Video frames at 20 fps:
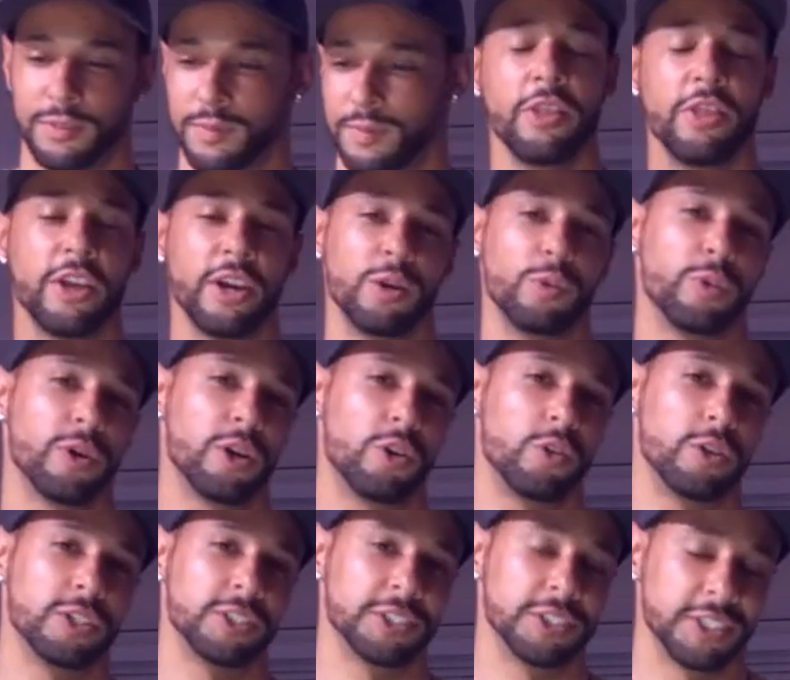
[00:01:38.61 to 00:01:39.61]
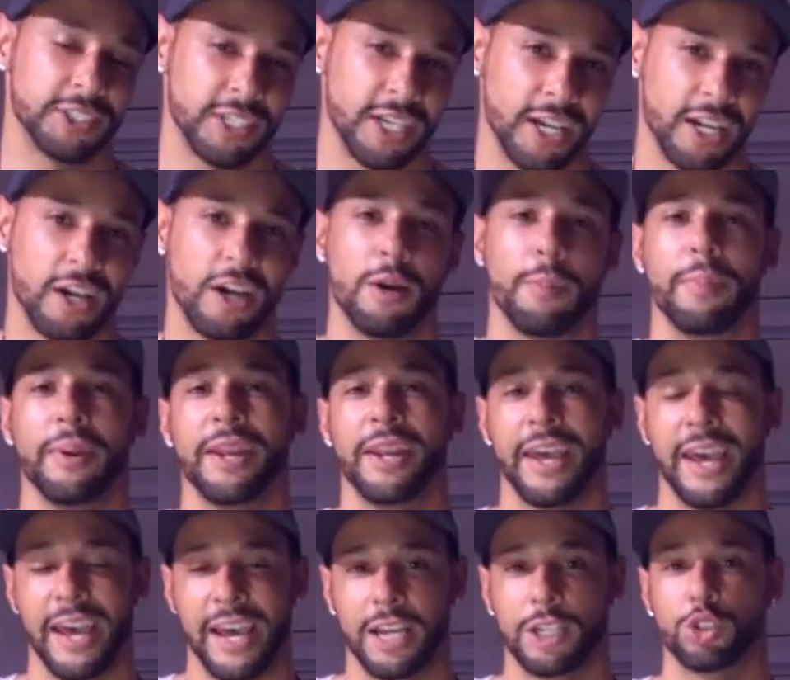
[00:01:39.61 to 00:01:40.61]
Then we're going to set up an
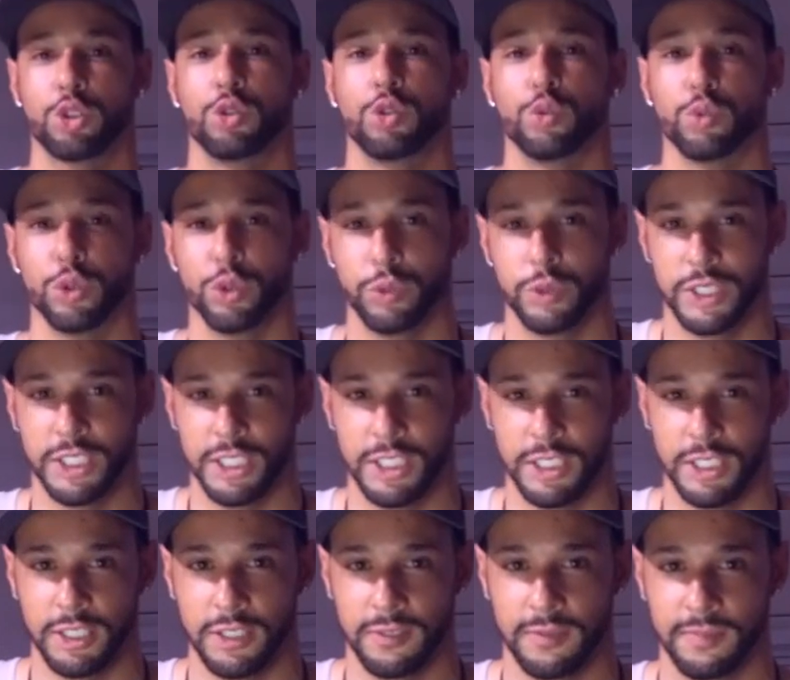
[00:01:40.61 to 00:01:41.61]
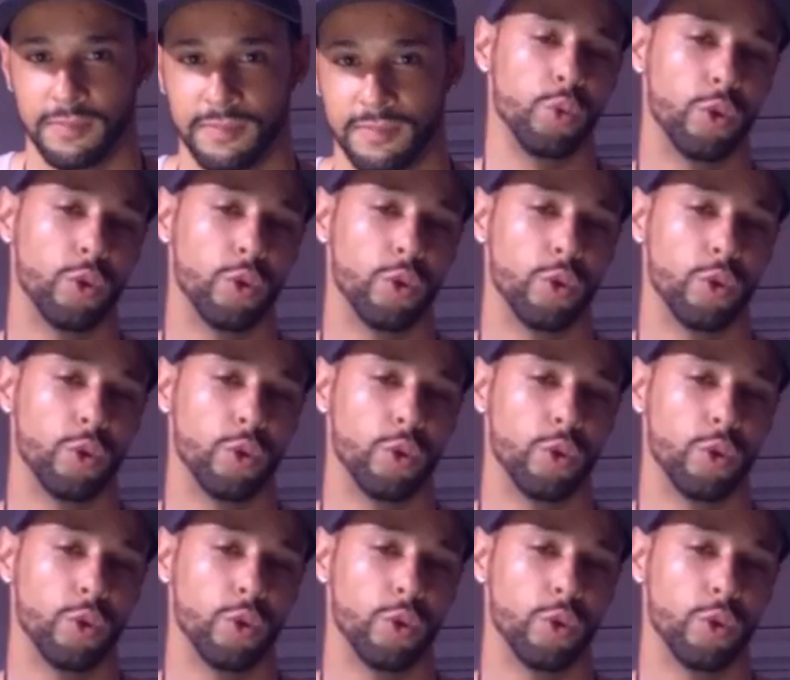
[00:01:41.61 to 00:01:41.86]
actual routine.